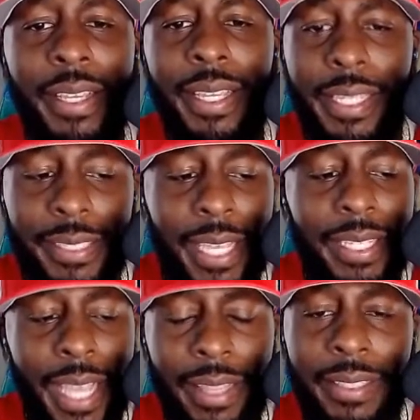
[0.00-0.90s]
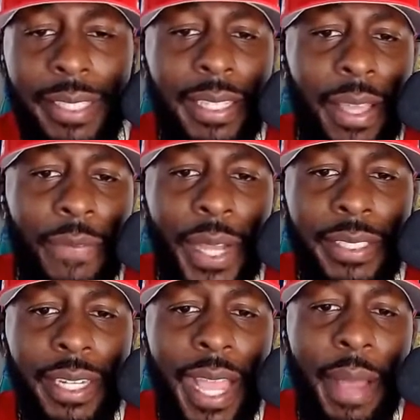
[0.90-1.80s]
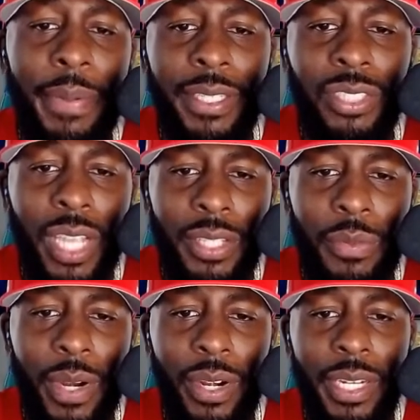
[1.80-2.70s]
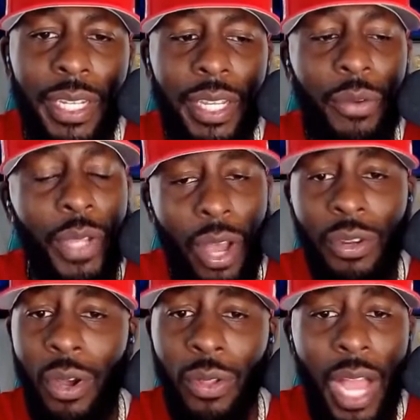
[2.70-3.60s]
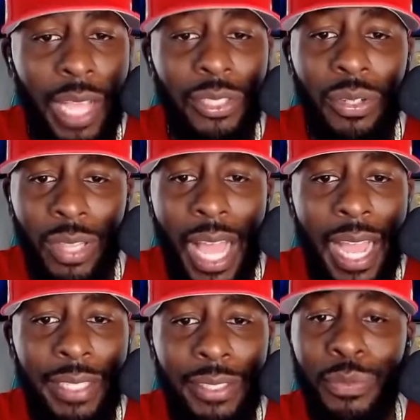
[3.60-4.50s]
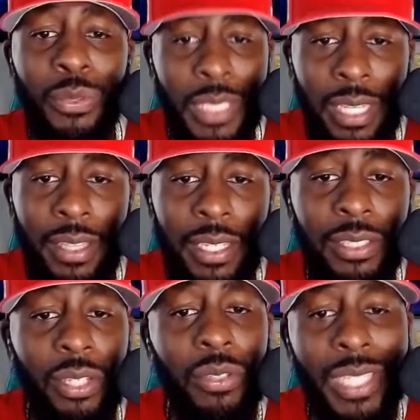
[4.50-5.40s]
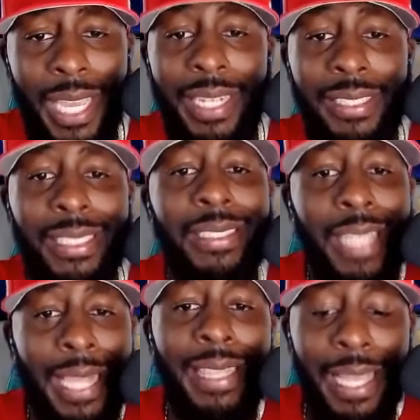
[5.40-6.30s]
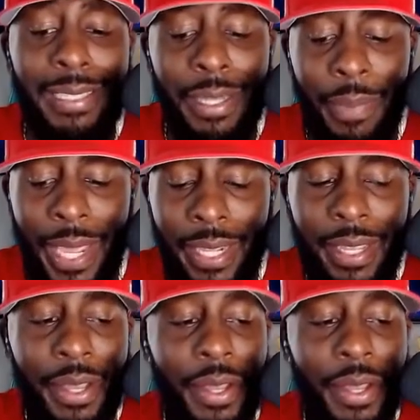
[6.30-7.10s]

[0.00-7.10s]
He said, "Yeah, it looks like that fight's going to happen in January." We all know Oscar lies routinely, so you can't just take that to the bank.